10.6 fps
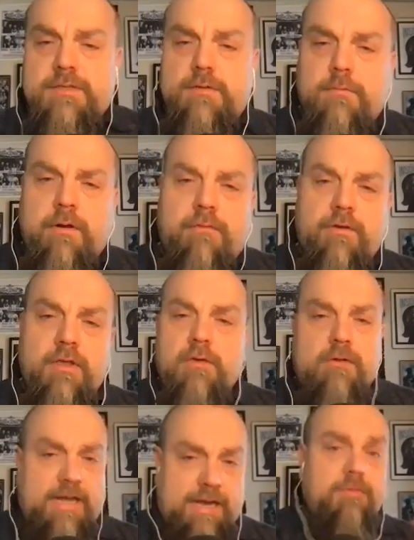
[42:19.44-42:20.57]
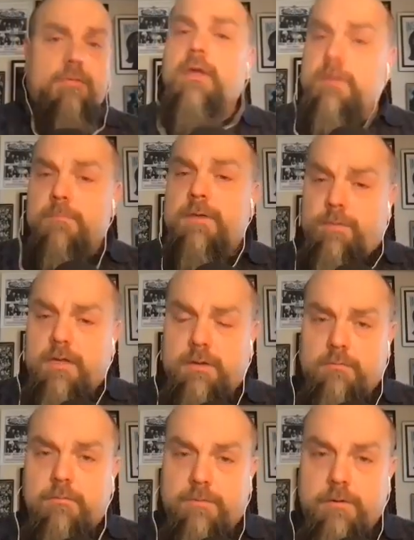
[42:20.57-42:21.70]
doesn't work for you, I have 3 other people I
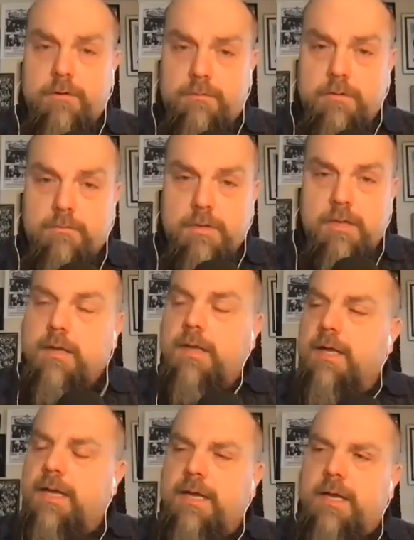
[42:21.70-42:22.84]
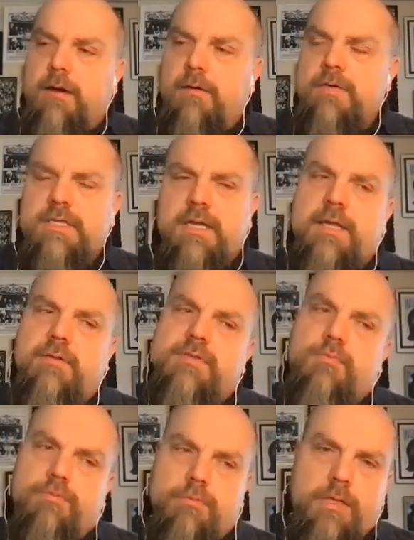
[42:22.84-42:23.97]
can refer you to. And I always thought that was
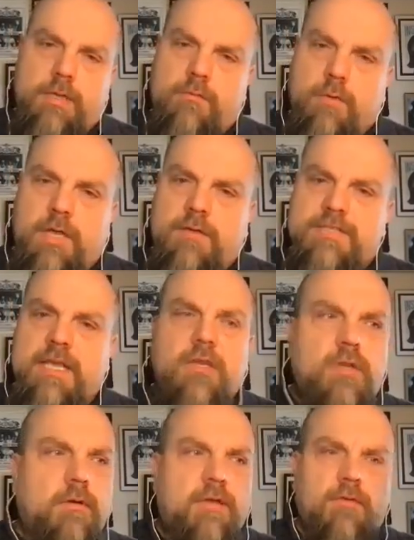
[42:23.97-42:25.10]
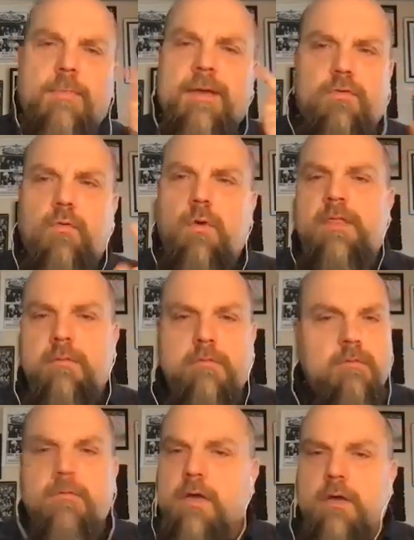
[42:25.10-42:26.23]
a brilliant way of saying, don't give up after one
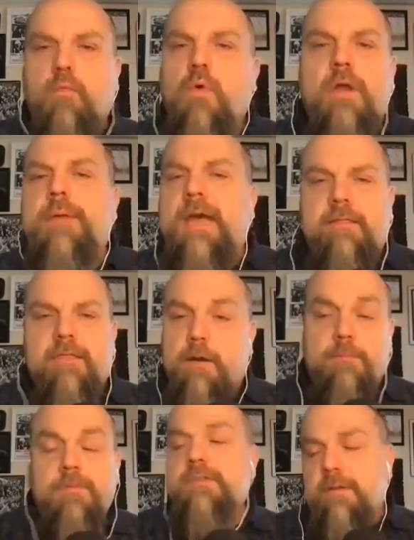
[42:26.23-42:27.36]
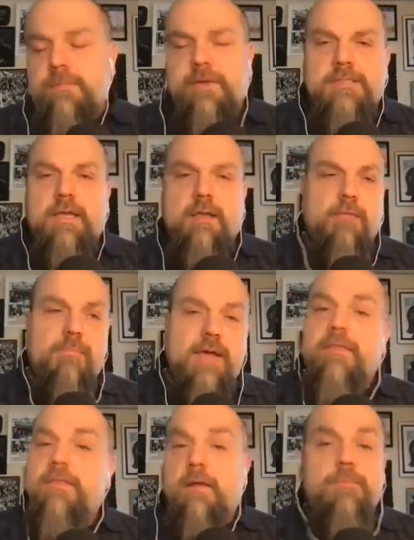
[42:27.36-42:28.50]
bad therapist. And I'm not saying I'm a
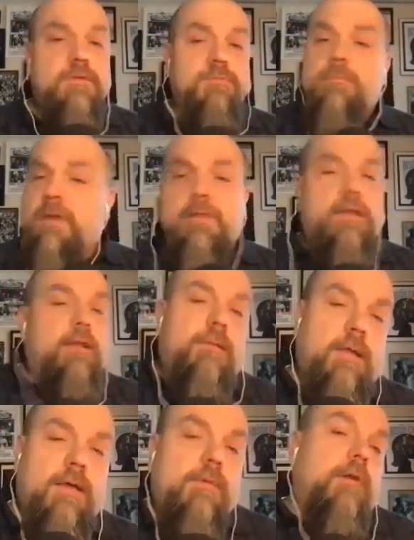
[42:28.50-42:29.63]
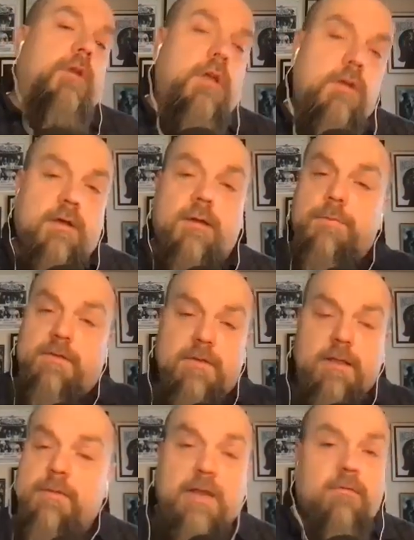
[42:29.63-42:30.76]
bad therapist, but maybe they didn't like me. I'm not your cup of tea.
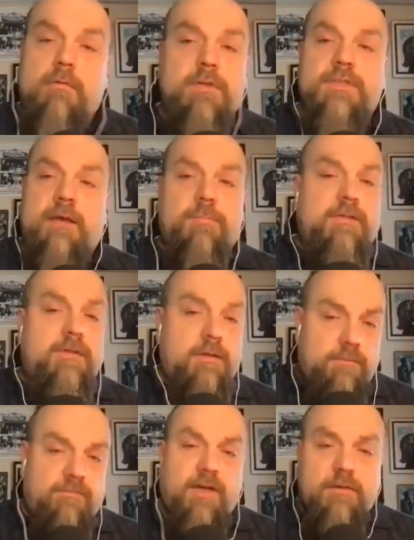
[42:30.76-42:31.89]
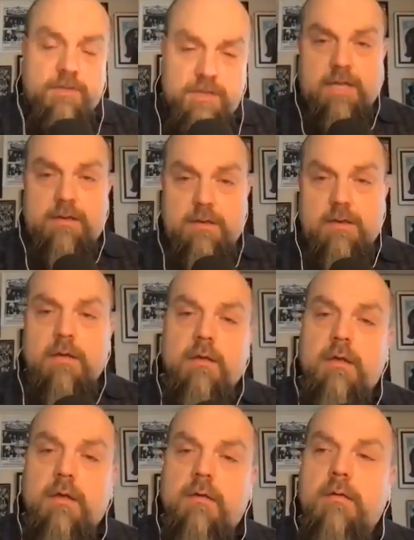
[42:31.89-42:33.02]
I'm not everyone's cup of tea, and I'm fine with that.
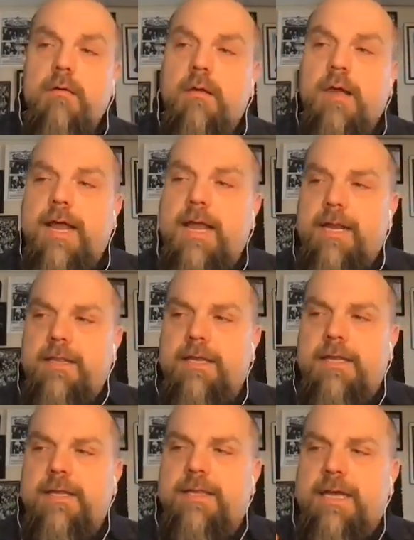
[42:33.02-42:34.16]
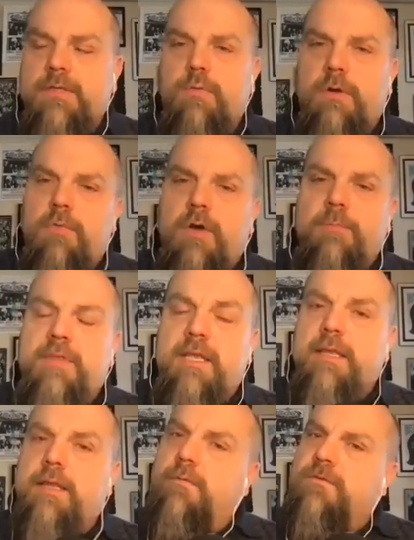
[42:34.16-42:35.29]
And I think that that's what Bob
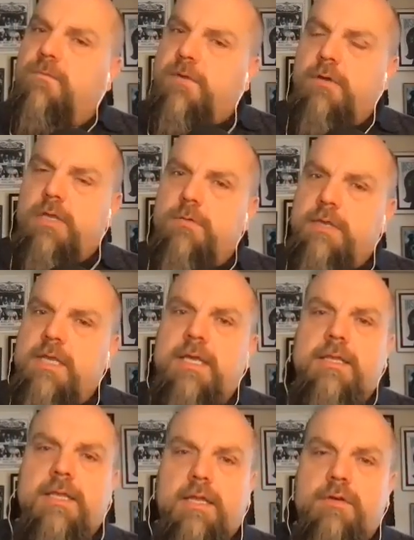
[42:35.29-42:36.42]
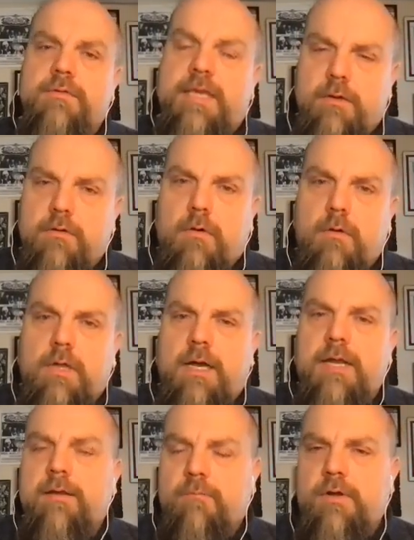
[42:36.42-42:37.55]
did that was very unique that I don't hear a whole
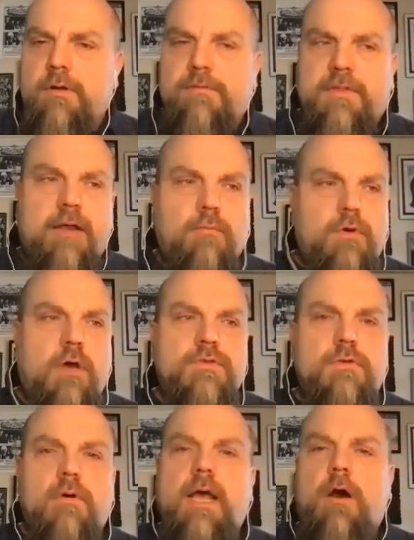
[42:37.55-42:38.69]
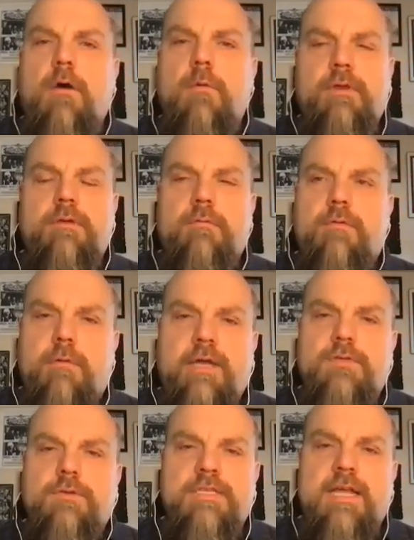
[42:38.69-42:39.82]
lot. And I wonder if that would also help when your
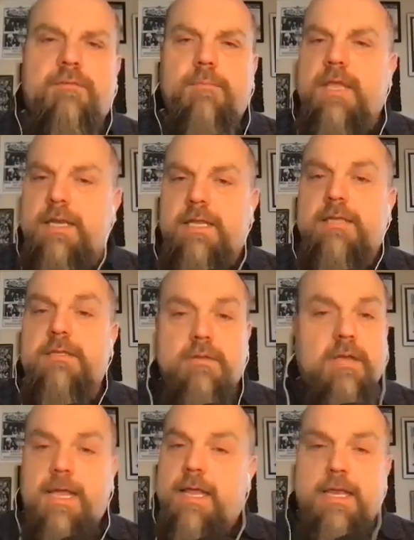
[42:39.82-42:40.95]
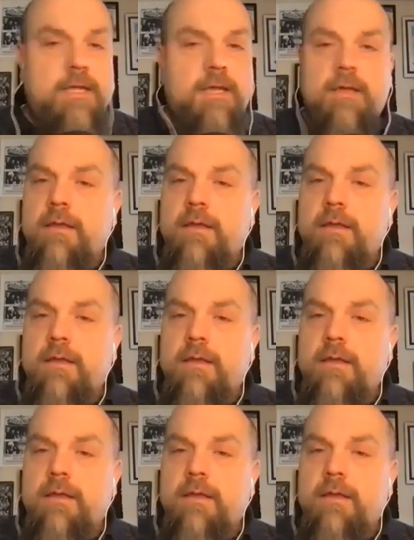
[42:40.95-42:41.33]
correctional staff may need a